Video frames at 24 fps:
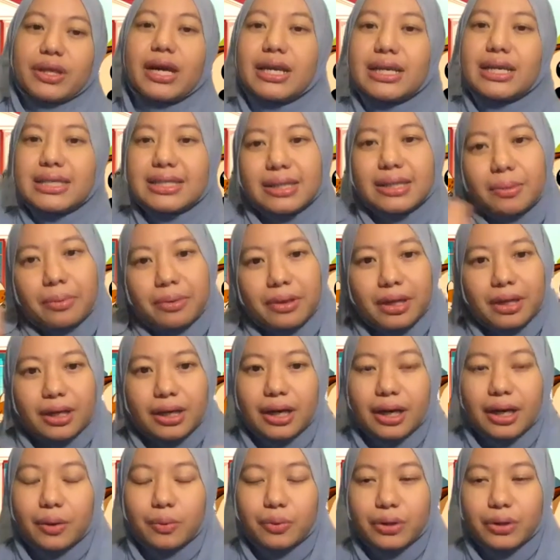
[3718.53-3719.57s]
that is something
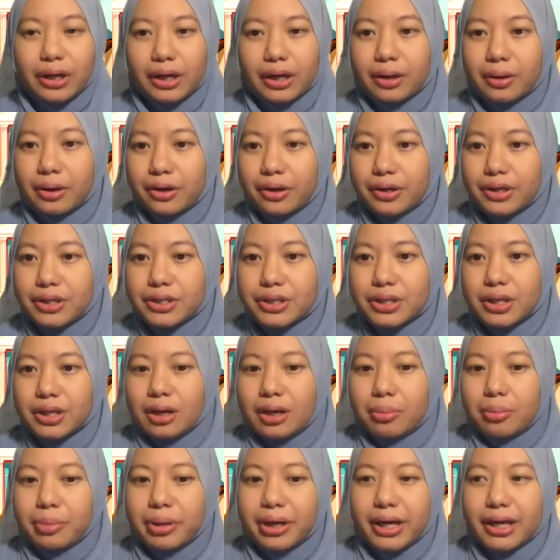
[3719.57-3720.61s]
that i would encourage
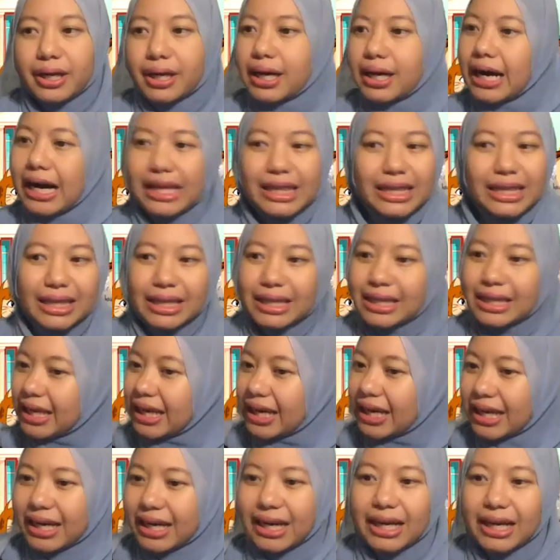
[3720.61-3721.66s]
but uh, other than
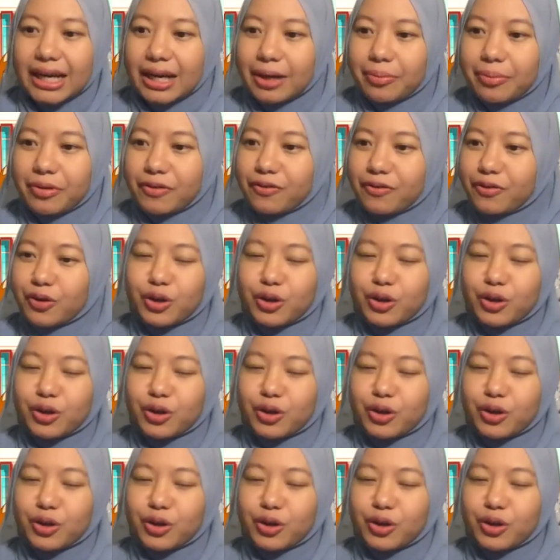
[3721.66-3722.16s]
that um, if you're